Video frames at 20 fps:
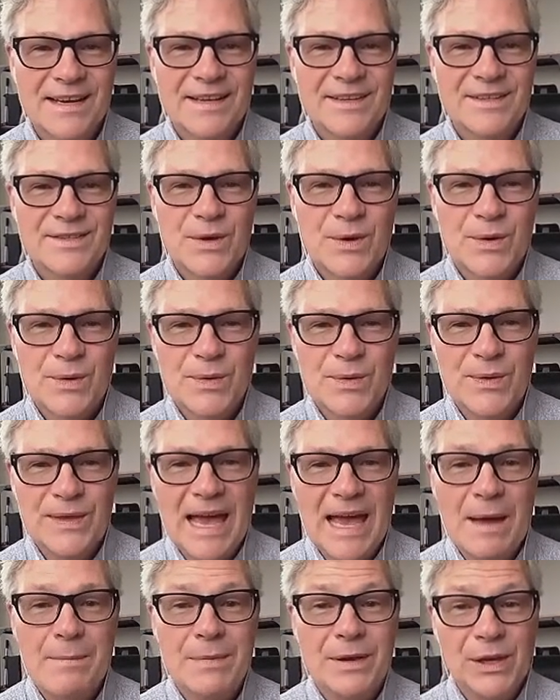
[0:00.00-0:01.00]
So the
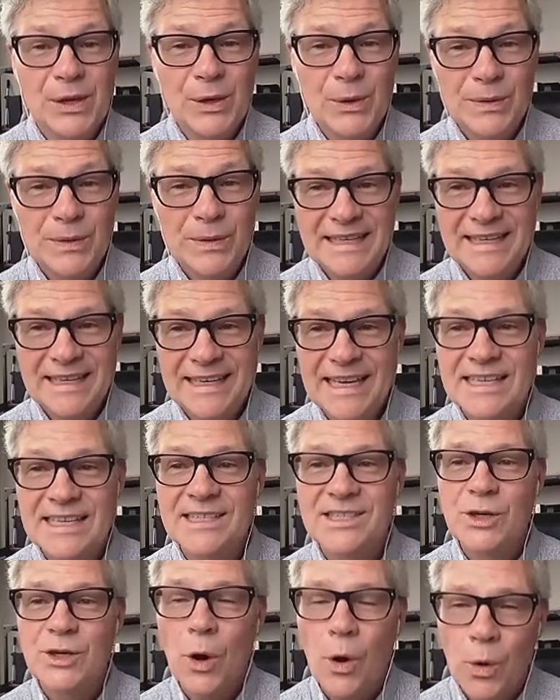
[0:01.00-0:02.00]
ambiguity
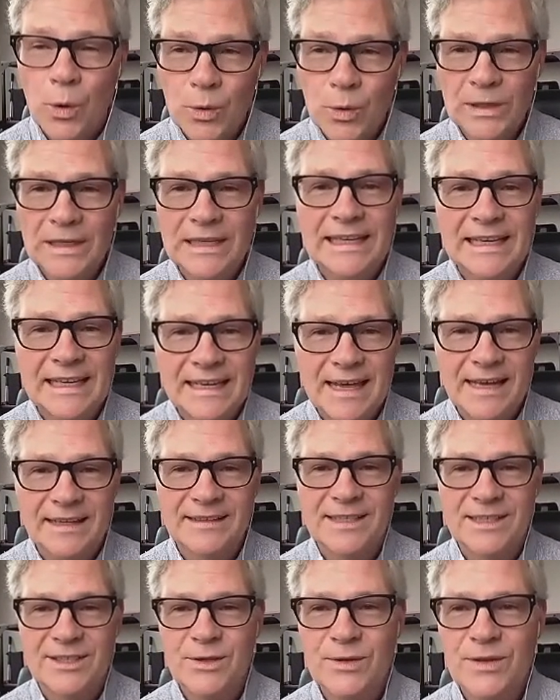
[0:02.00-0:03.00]
is totally
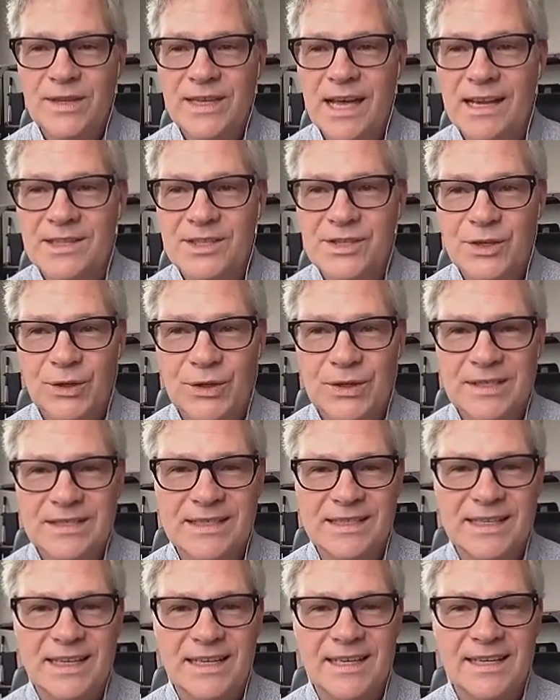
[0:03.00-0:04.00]
connected to the
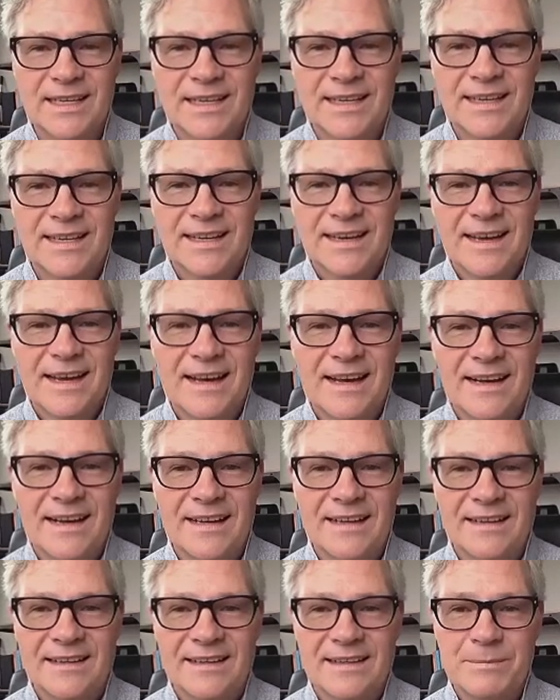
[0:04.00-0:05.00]
uncertainty,
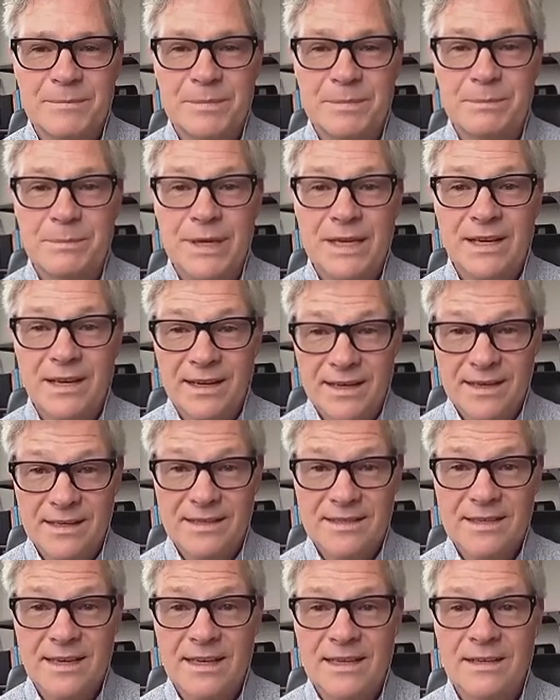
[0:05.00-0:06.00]

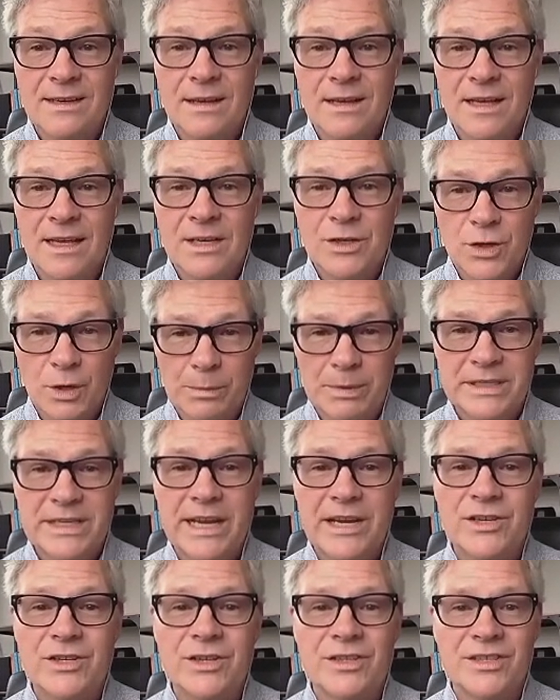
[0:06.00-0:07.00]
because
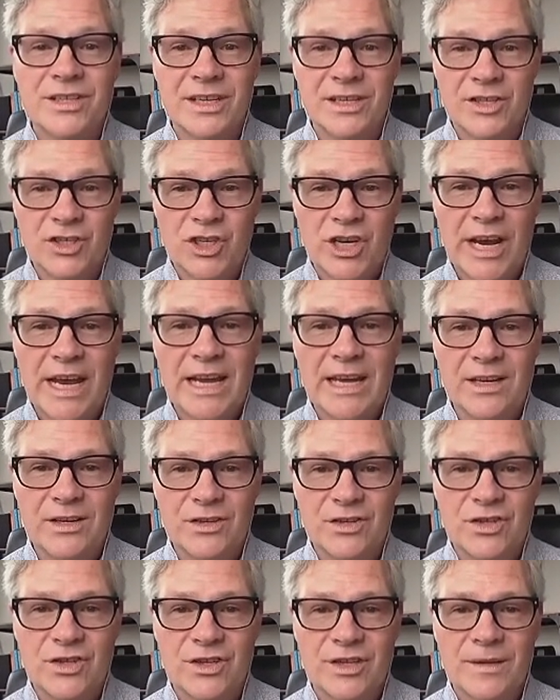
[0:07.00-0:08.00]
interpretations can
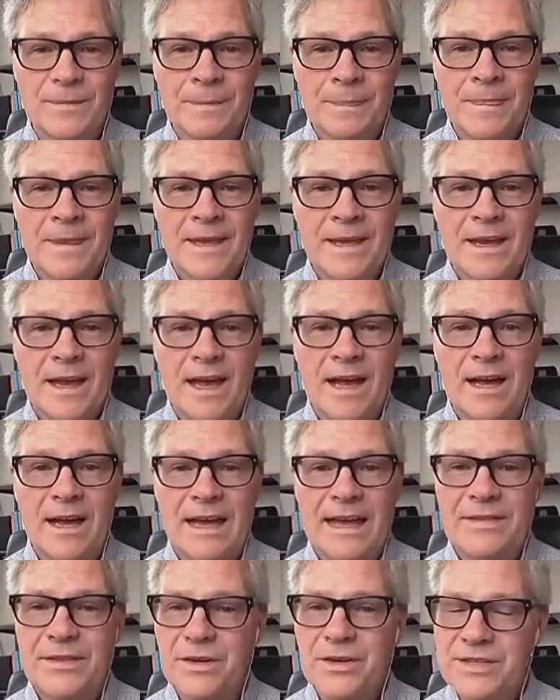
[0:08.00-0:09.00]
change.
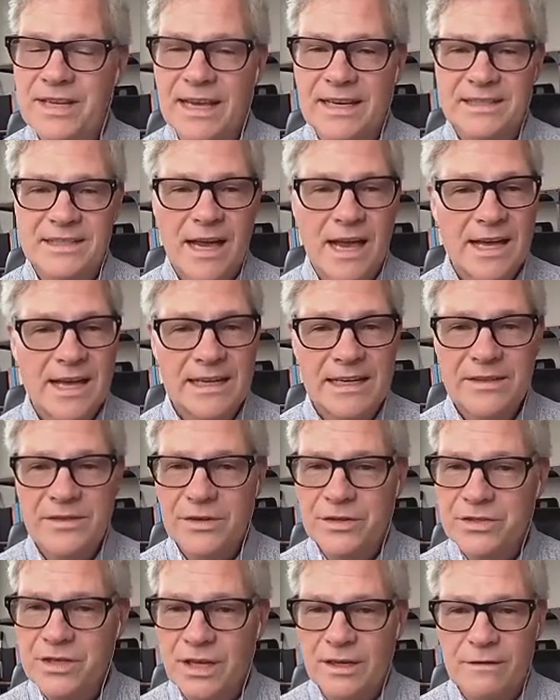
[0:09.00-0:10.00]
And there's anxiety,
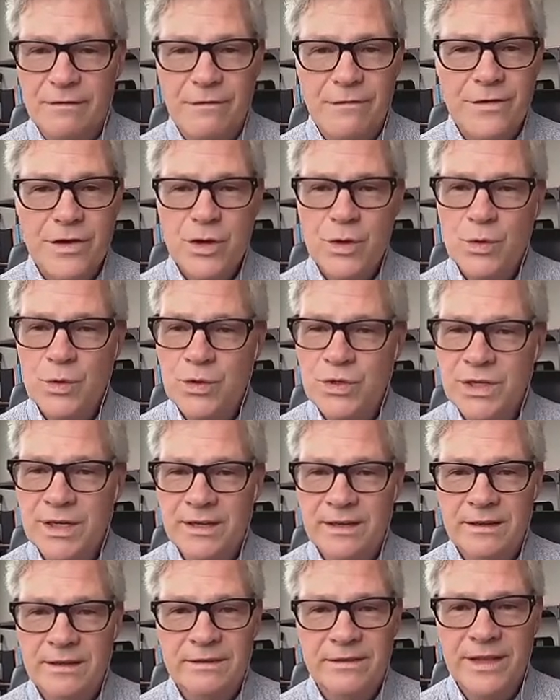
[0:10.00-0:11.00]
there's
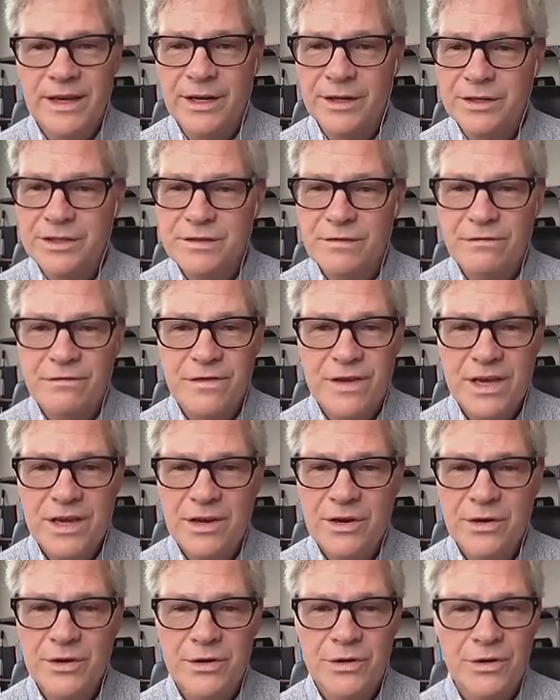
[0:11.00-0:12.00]
confusion, there's
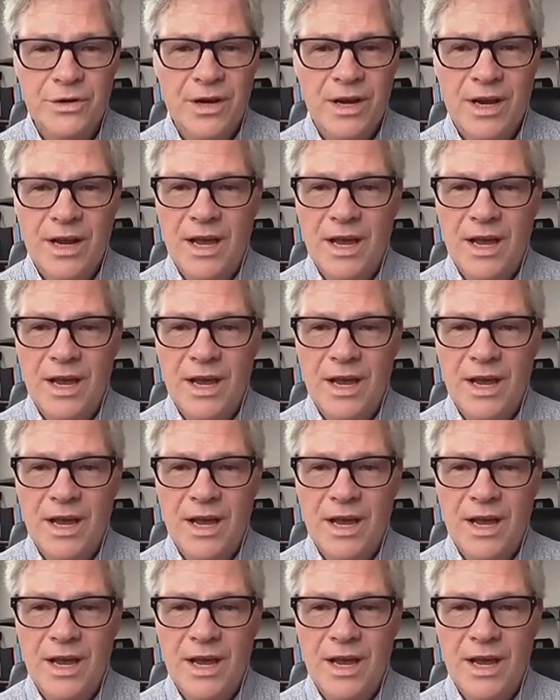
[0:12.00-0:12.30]
fear,